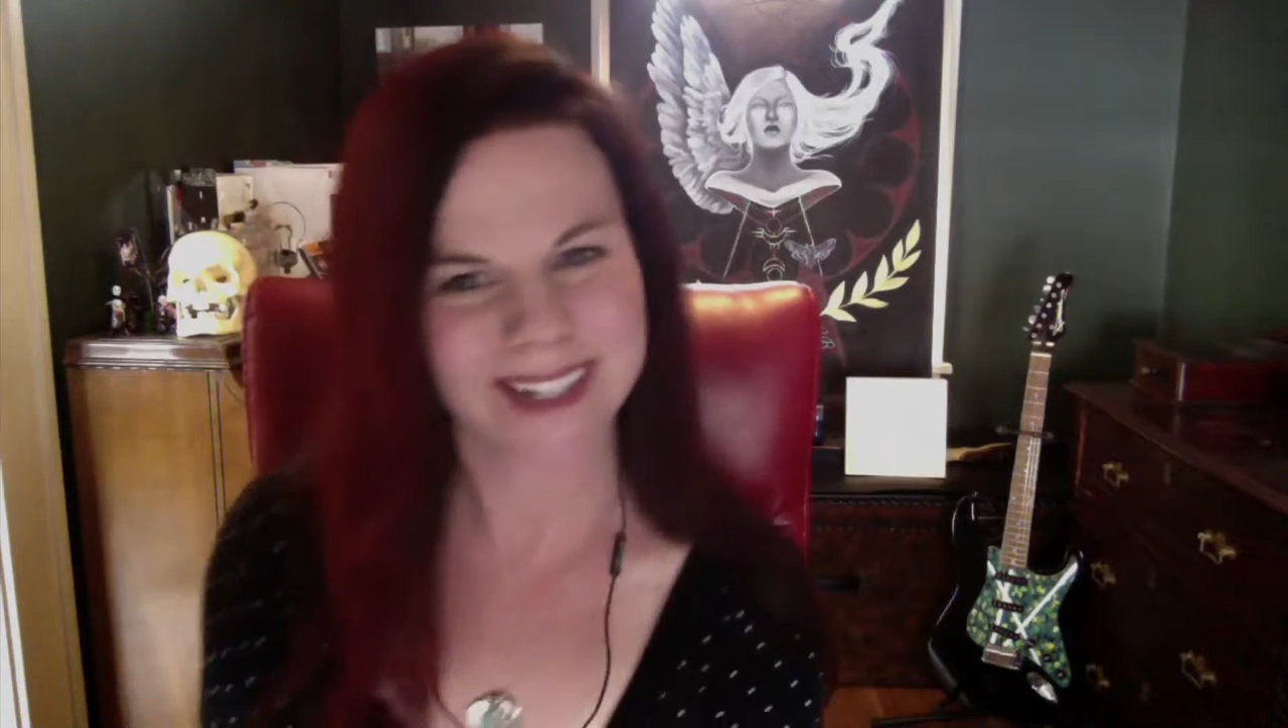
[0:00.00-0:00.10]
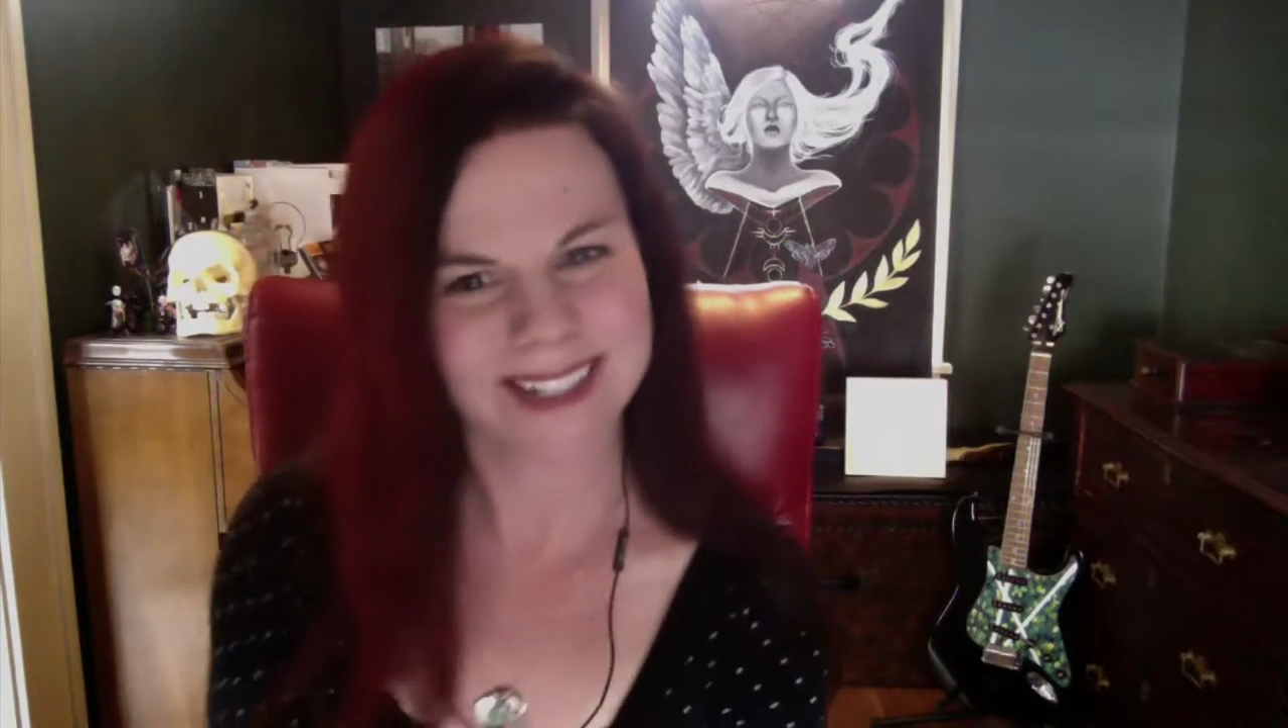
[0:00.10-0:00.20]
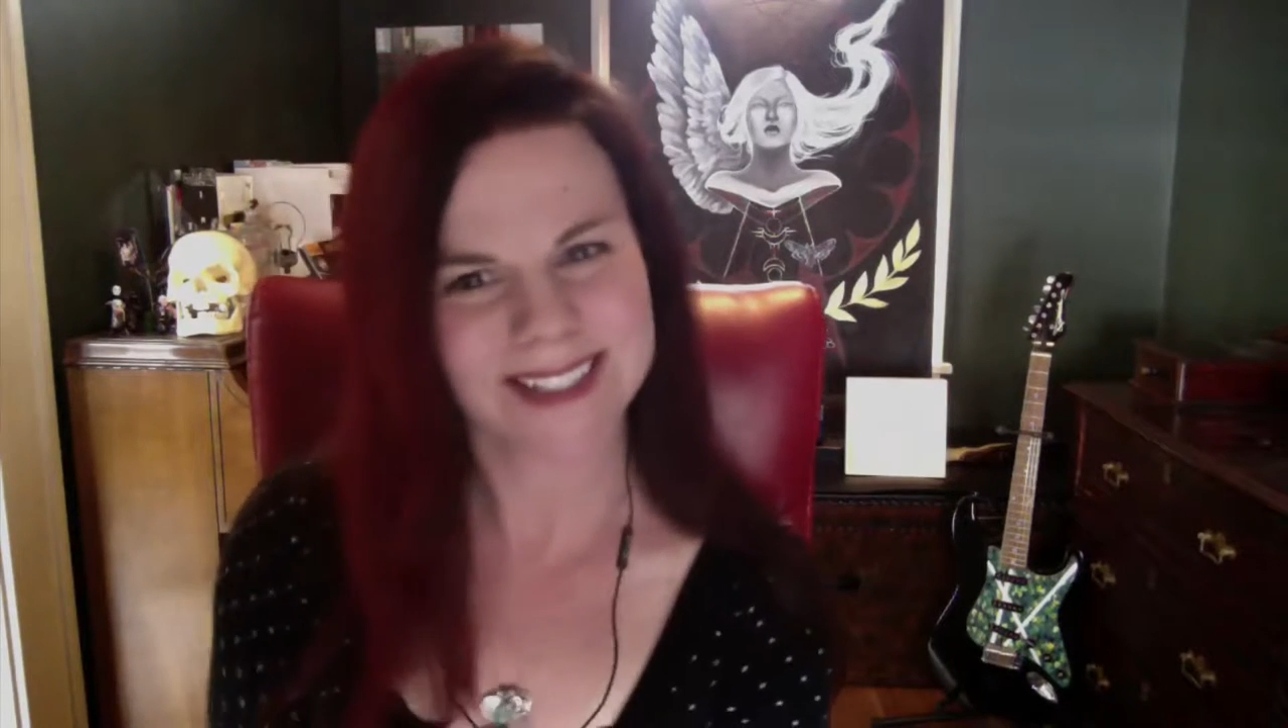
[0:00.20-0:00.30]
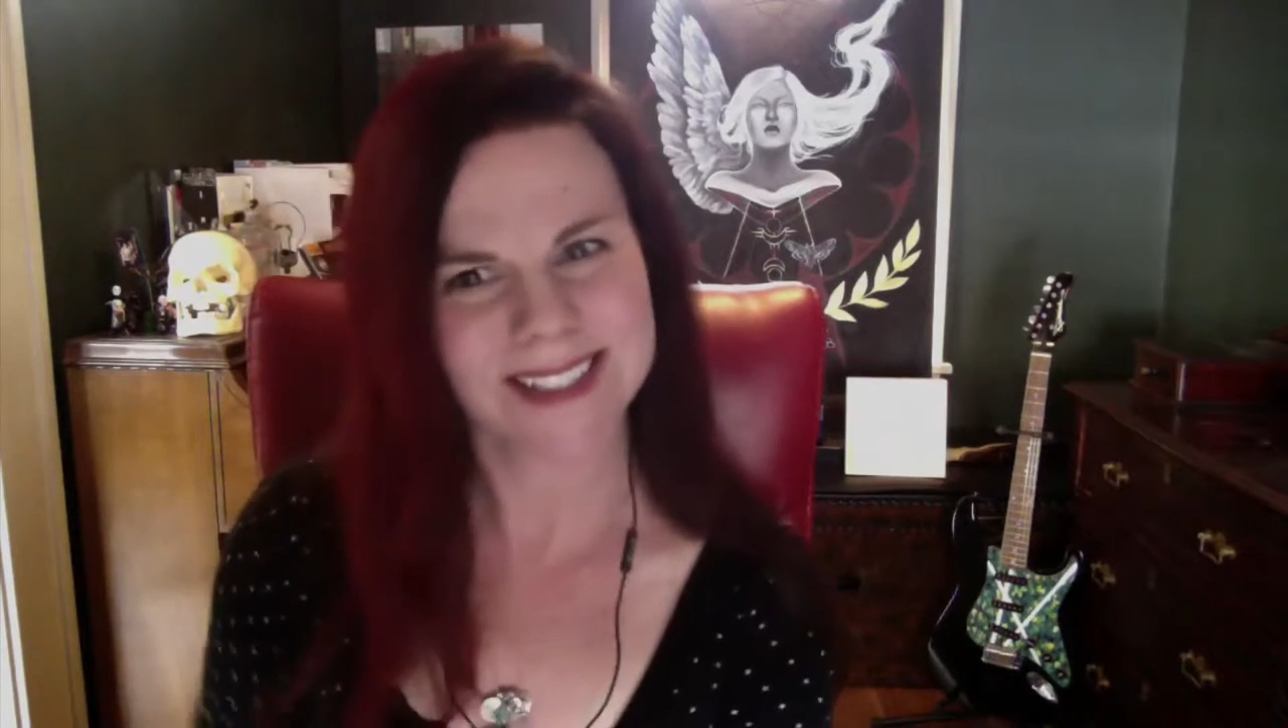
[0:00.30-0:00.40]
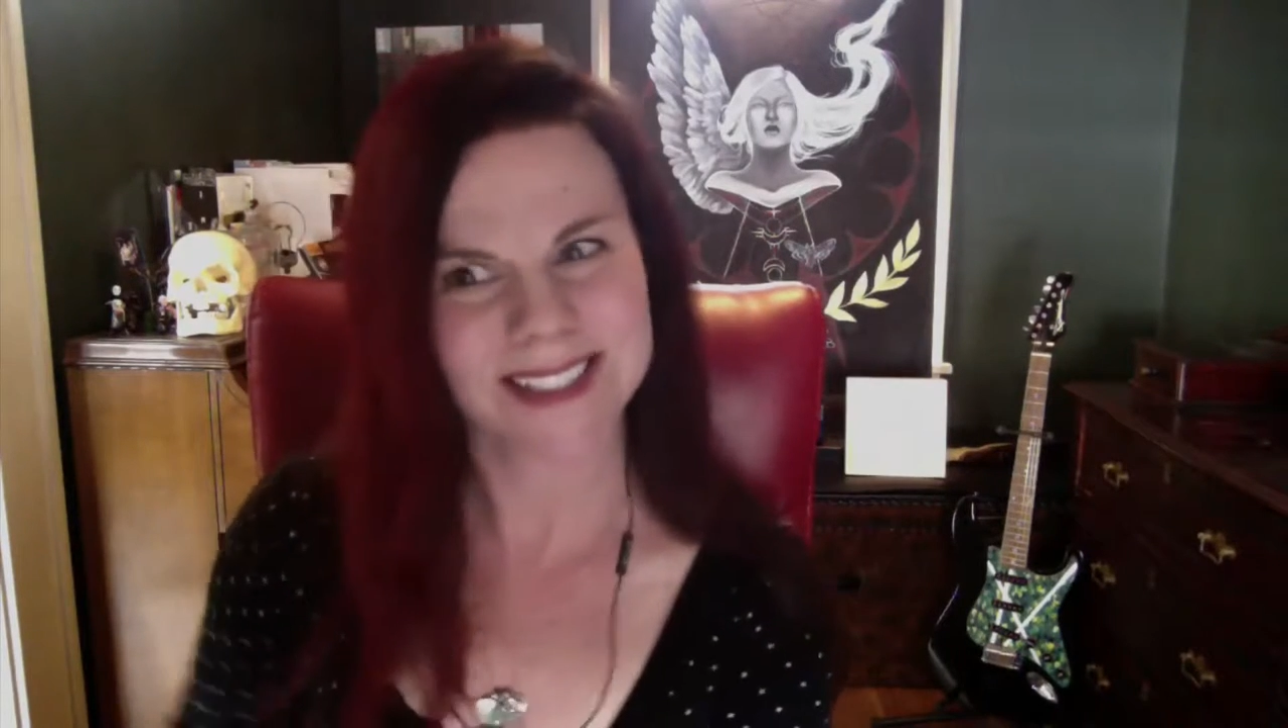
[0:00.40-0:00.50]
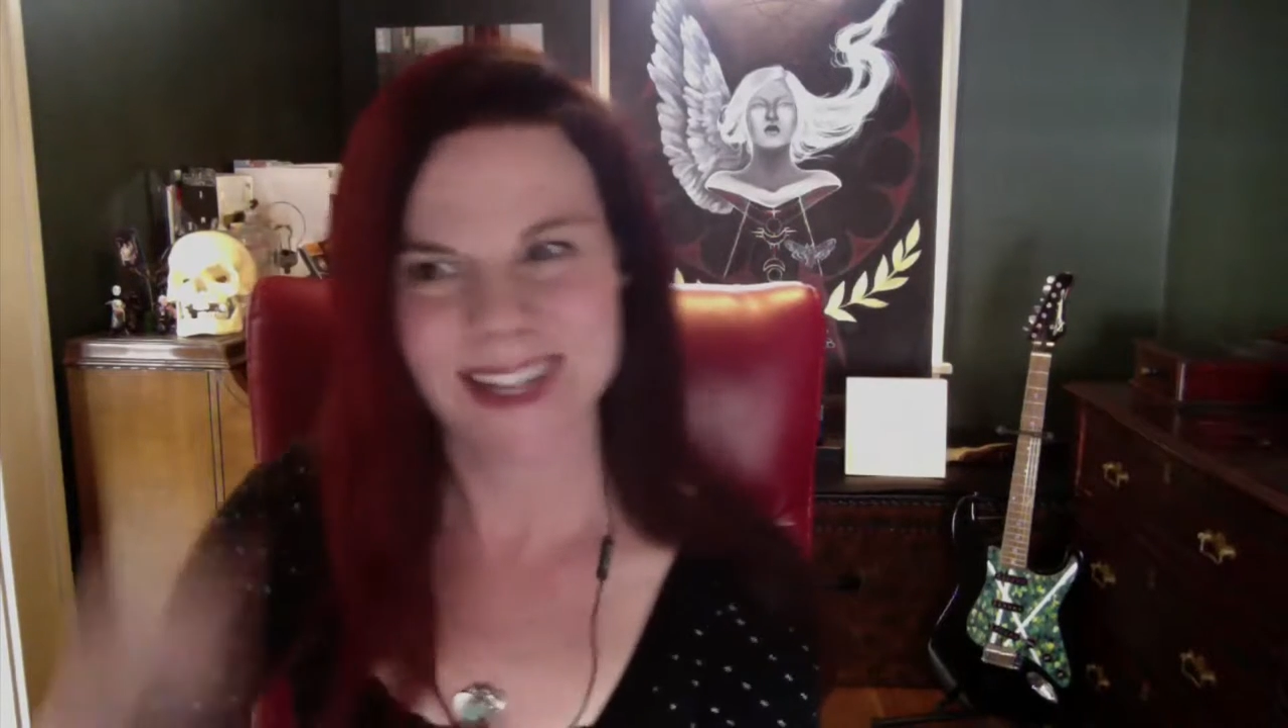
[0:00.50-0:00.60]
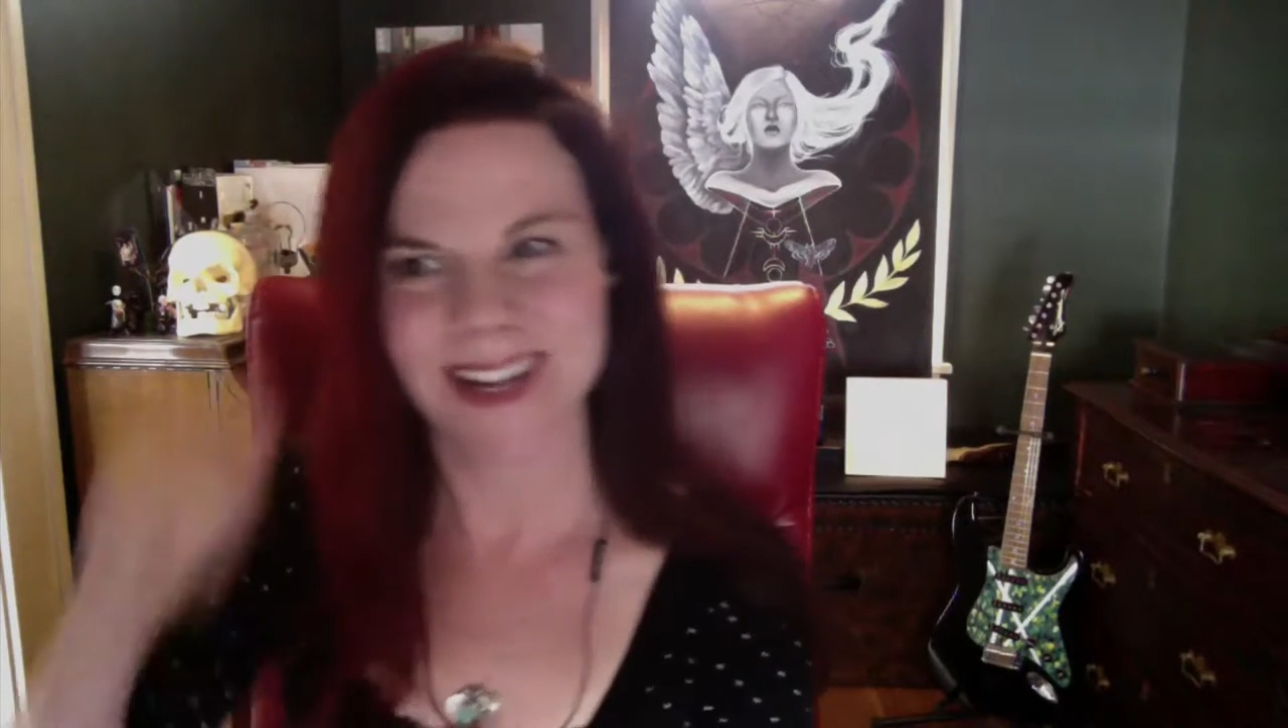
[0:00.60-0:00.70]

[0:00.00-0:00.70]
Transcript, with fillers: guess.